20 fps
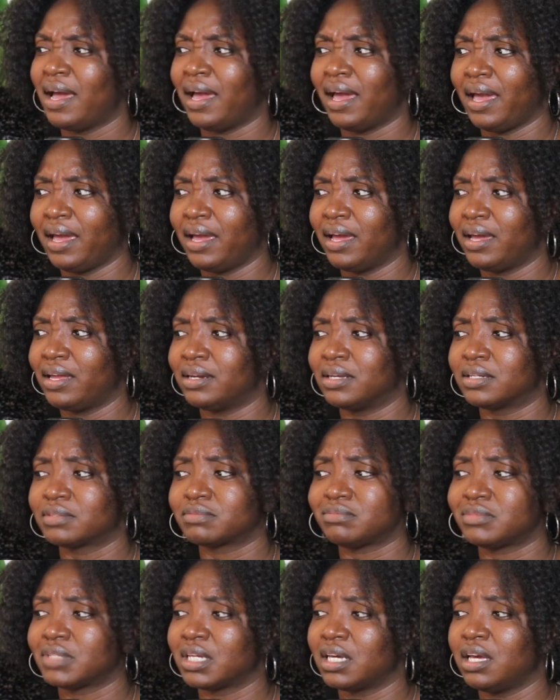And
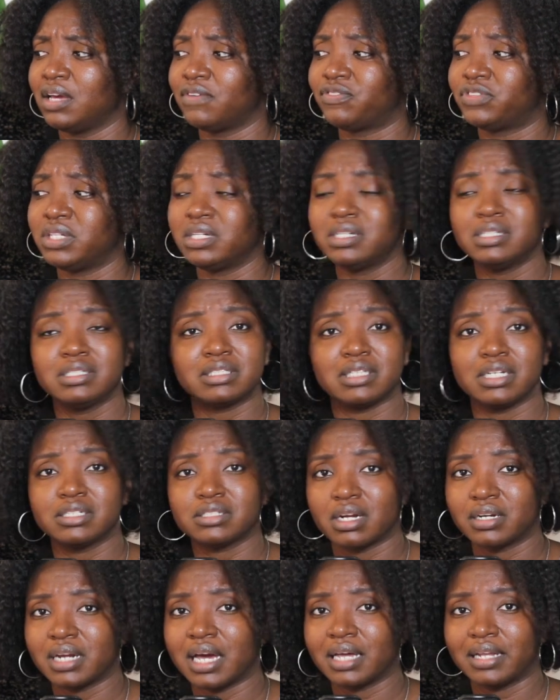if these things
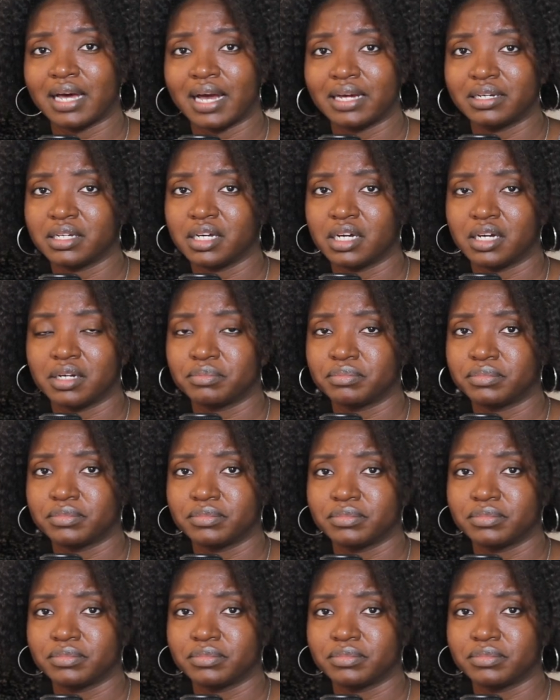are not lined up,